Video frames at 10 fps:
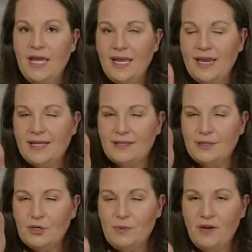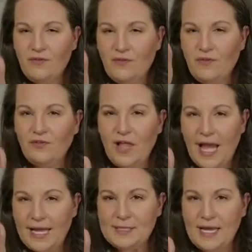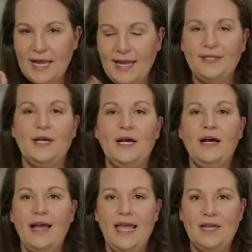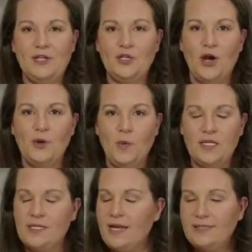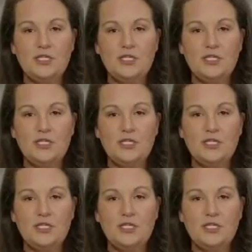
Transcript: it has a little bit of a flat side edge on one side.